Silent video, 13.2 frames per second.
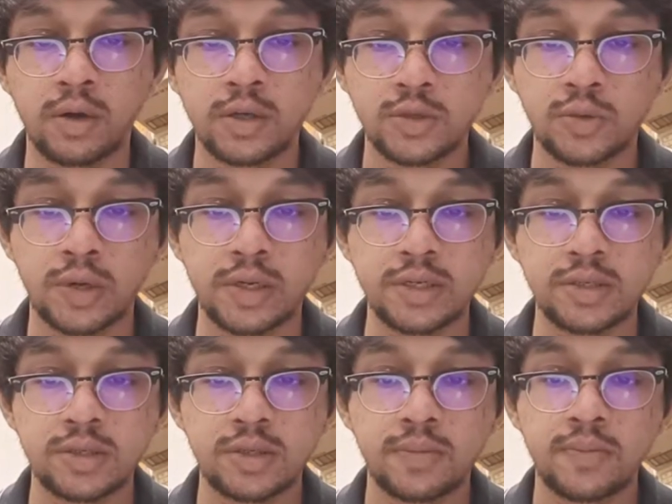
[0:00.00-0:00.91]

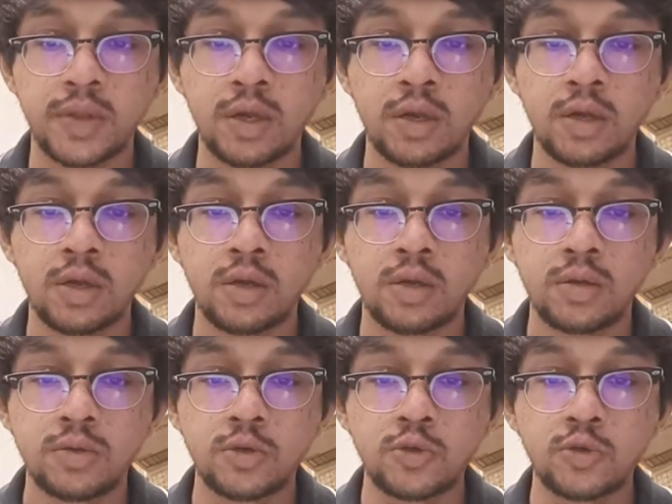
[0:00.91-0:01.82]
Swades.
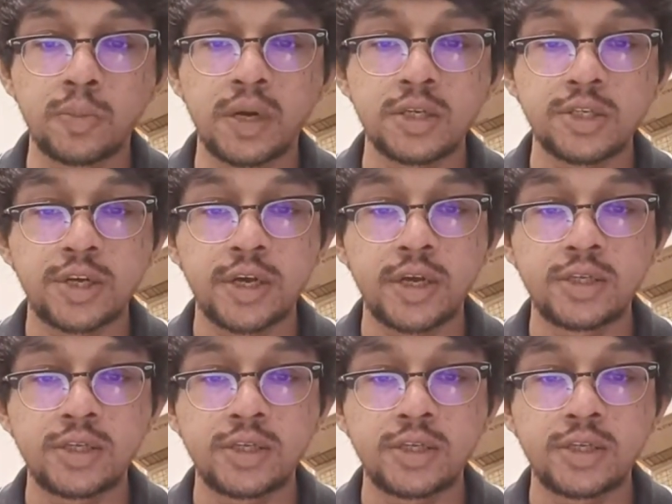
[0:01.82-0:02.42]
So Subhash K.